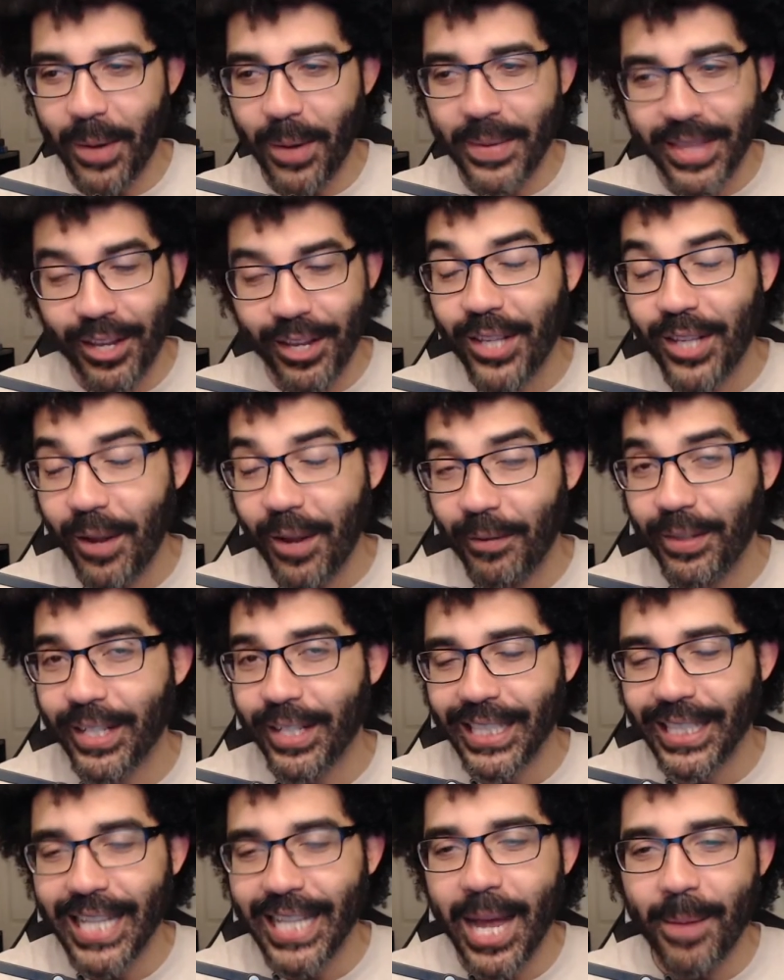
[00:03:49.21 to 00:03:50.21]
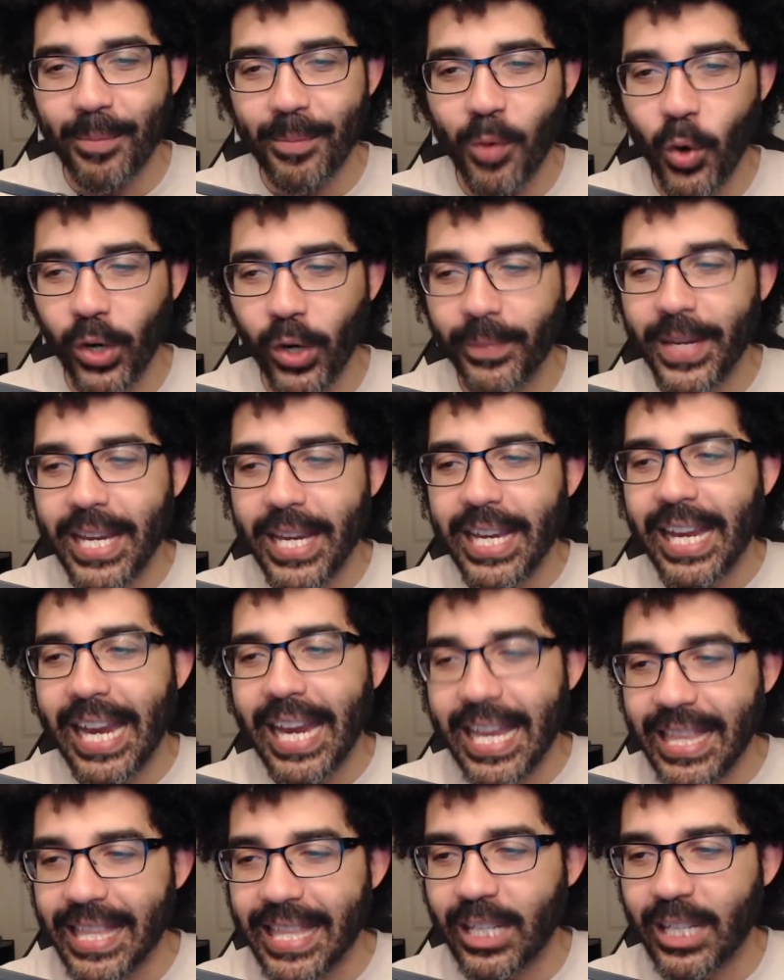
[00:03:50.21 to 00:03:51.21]
I mean, there's definitely a lot more
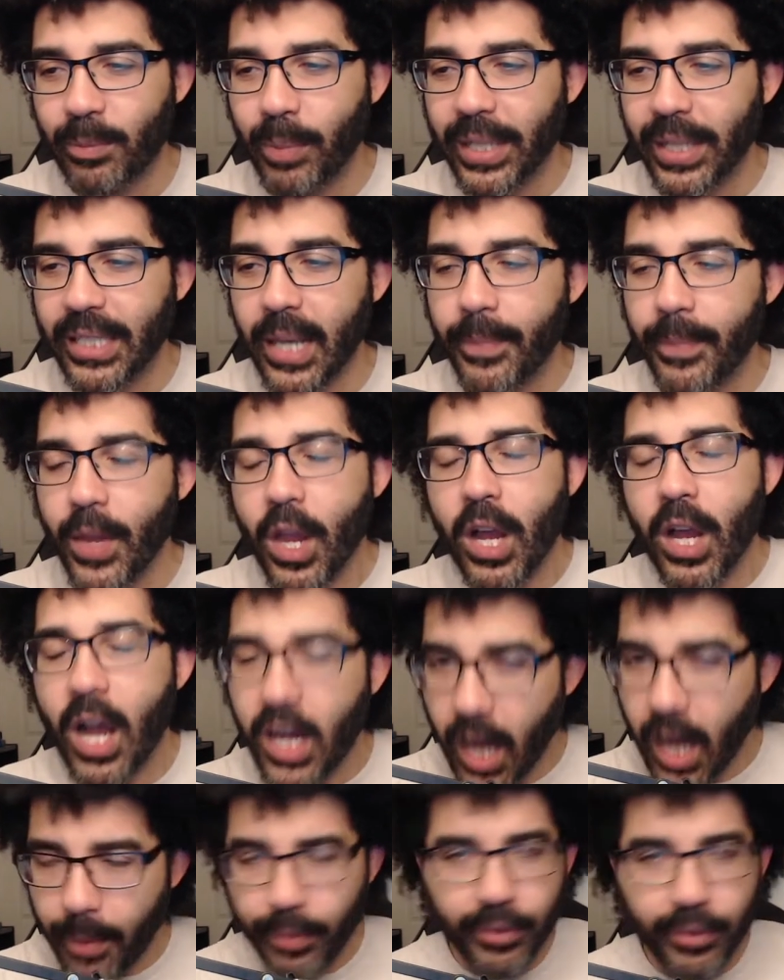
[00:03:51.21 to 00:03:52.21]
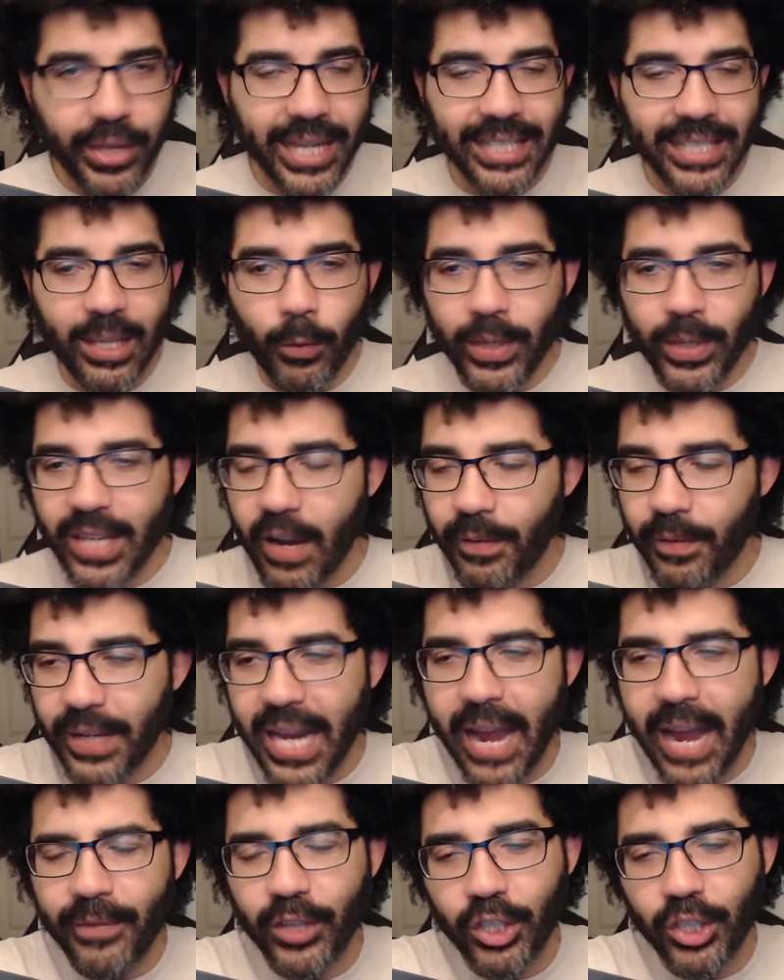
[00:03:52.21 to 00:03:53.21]
in this. But a couple things that we definitely
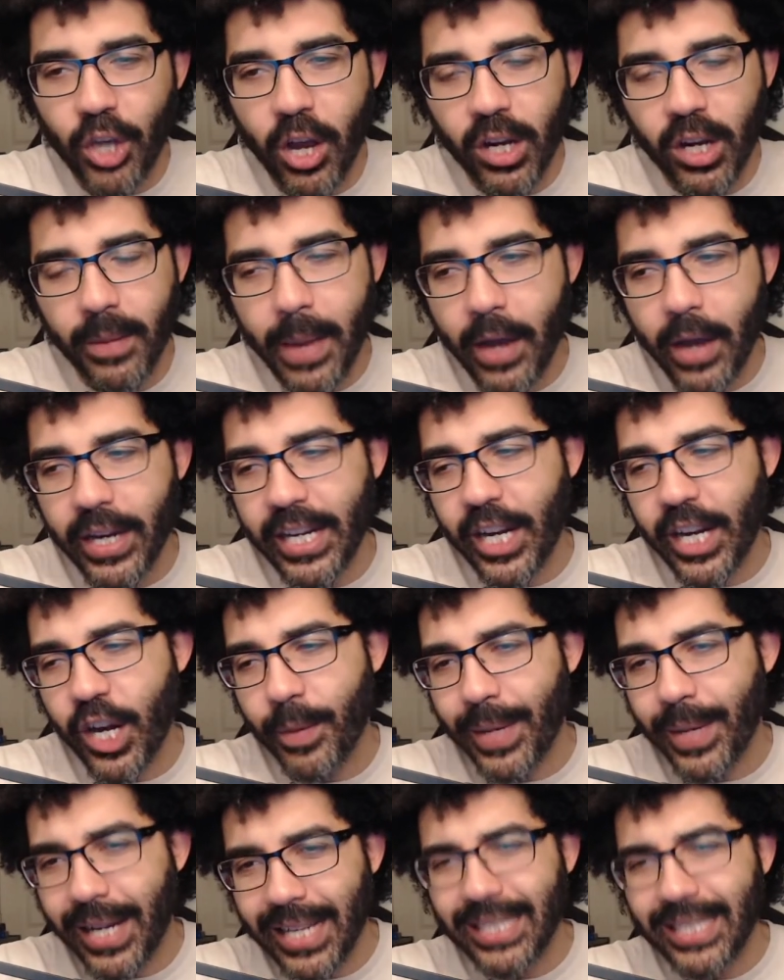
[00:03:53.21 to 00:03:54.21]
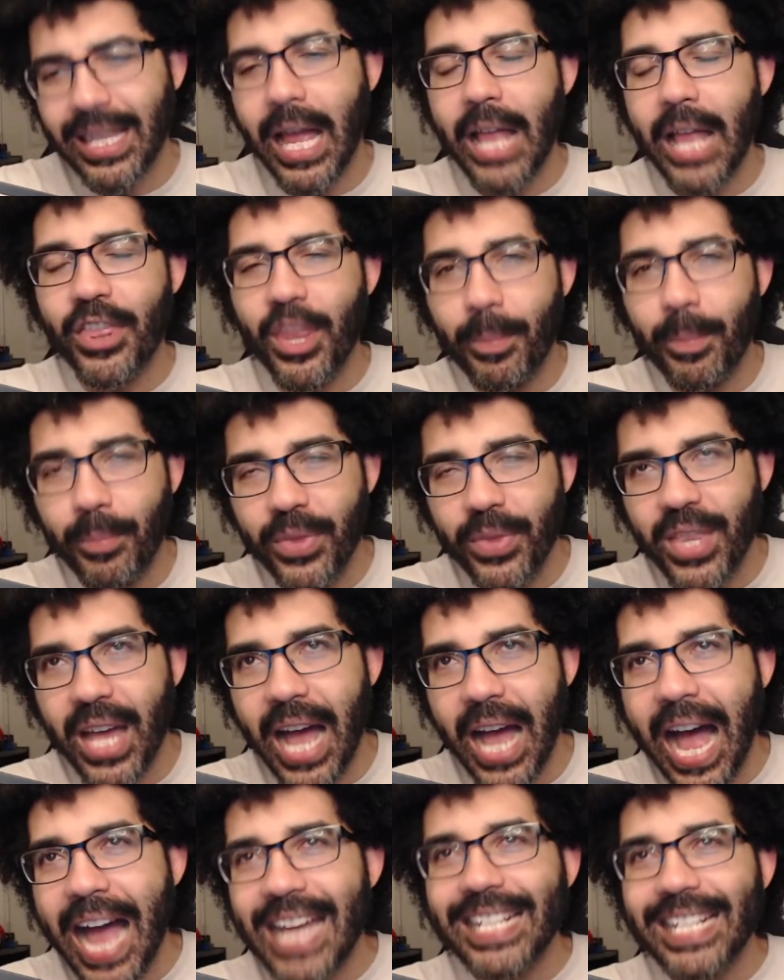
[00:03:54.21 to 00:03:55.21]
have to talk about in here, because
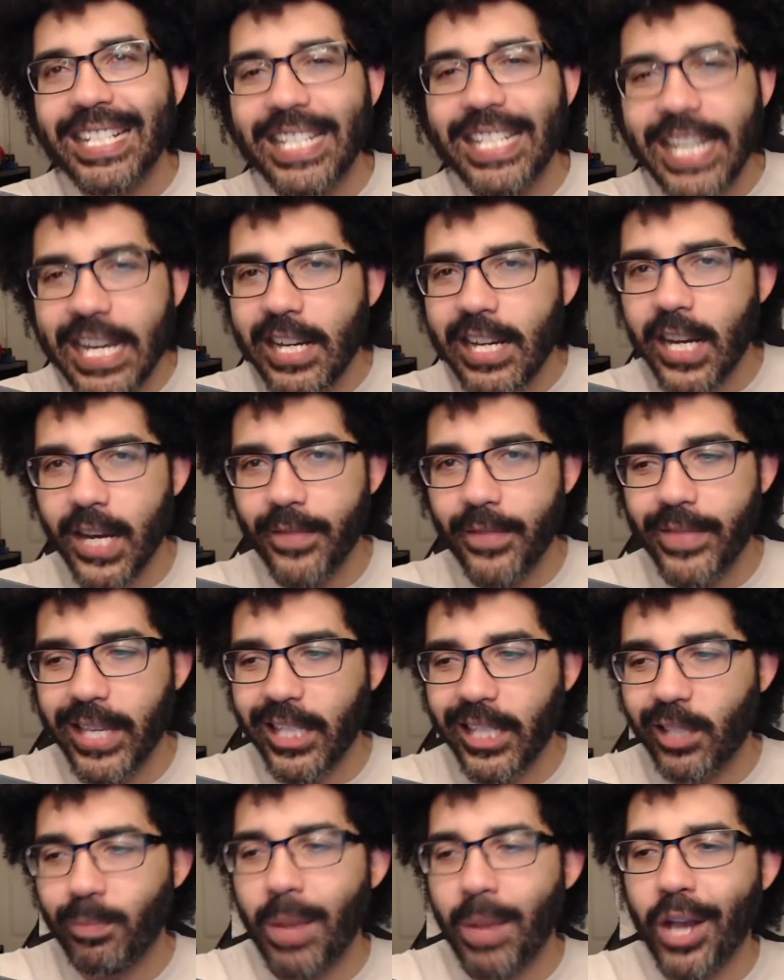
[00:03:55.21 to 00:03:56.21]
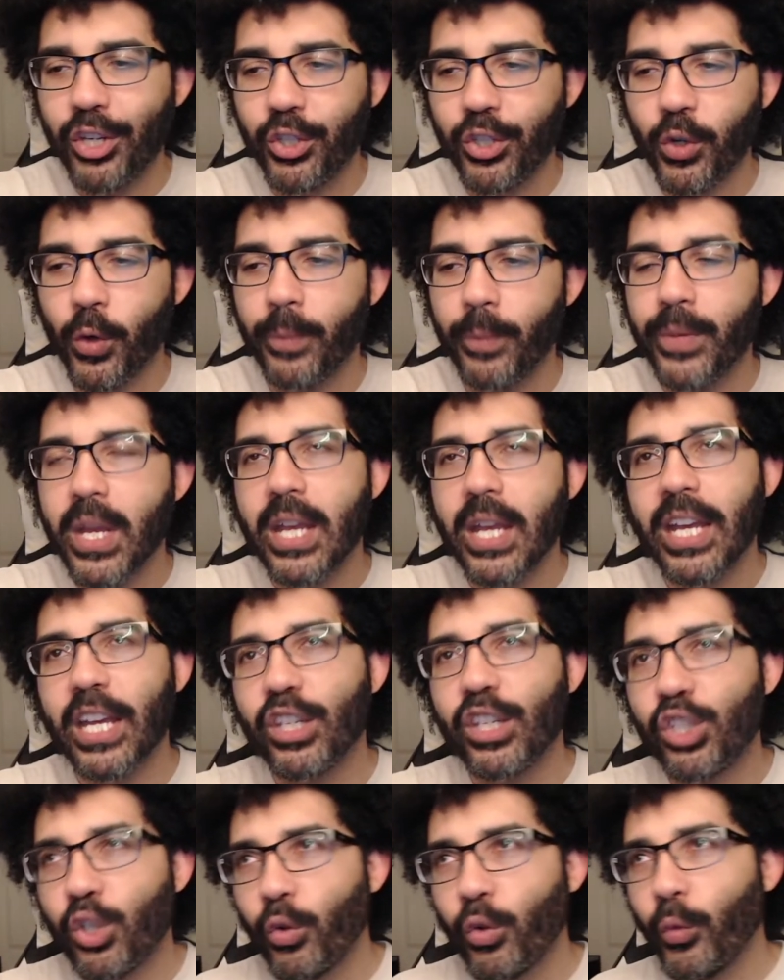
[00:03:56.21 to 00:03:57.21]
the idea of this special
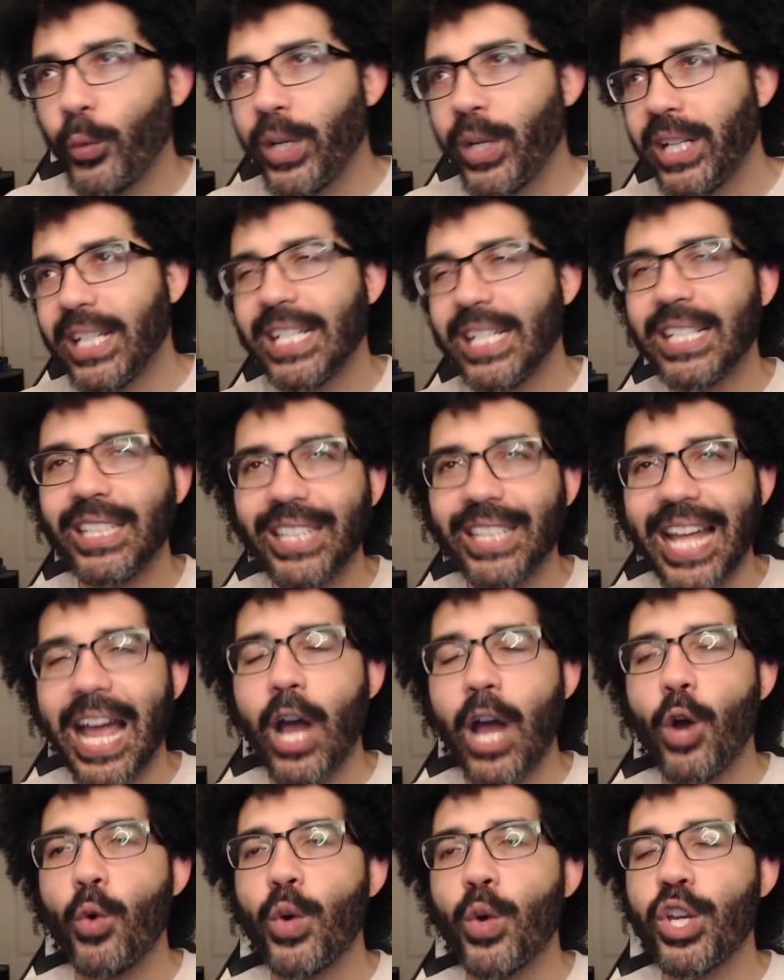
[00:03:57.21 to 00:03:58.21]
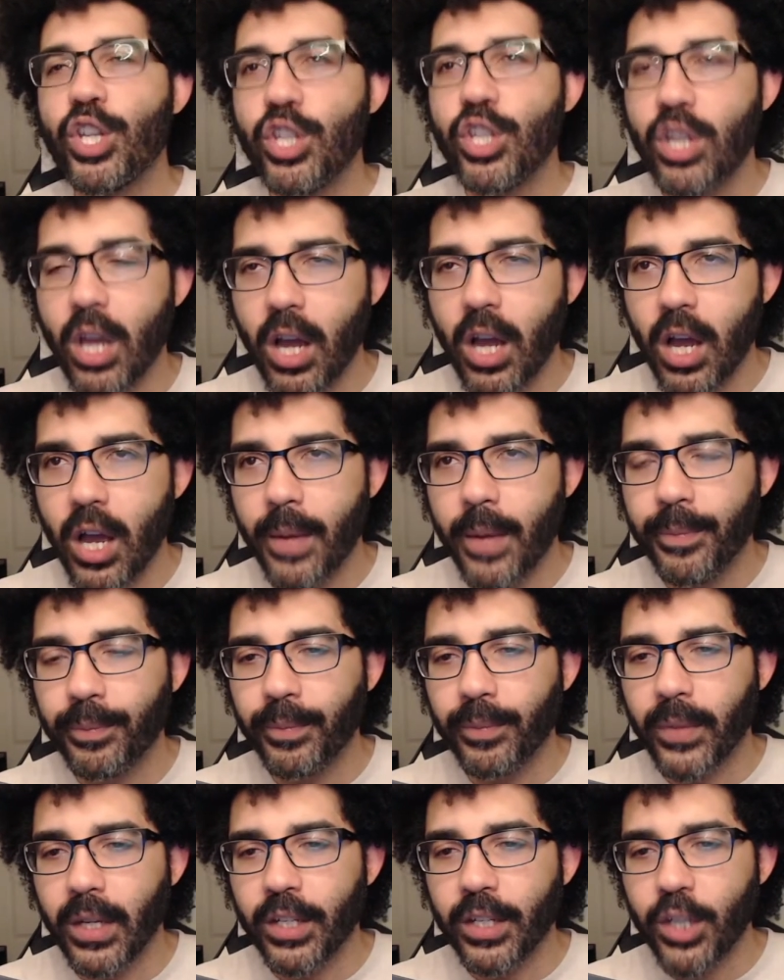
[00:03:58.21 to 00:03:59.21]
is to really allow
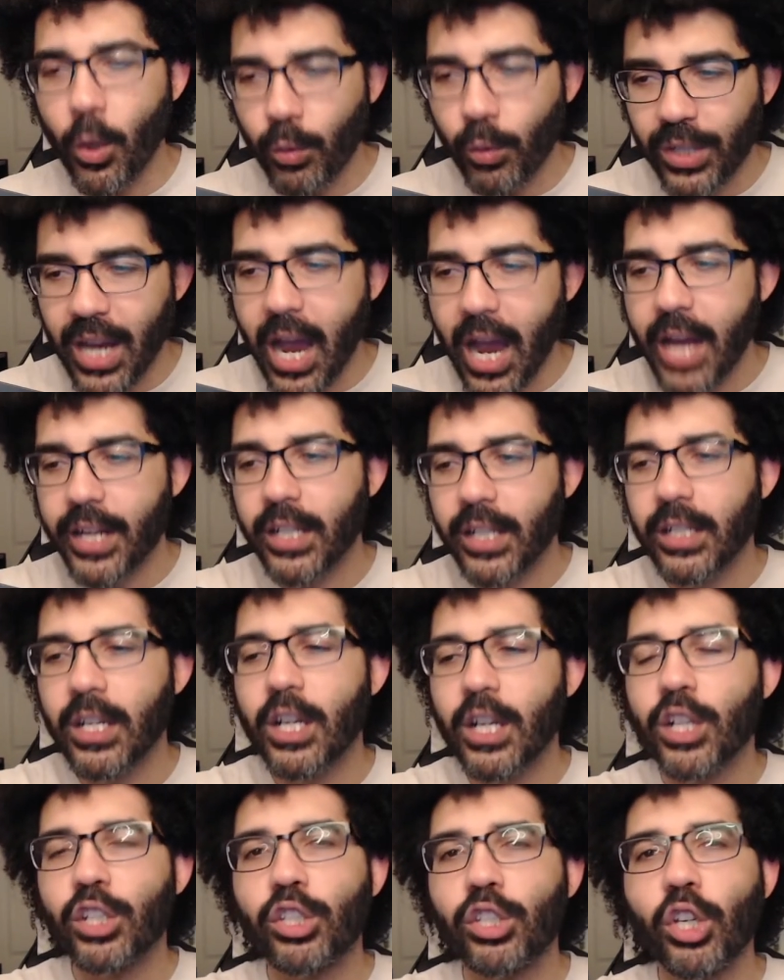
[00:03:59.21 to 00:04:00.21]
Yodonna to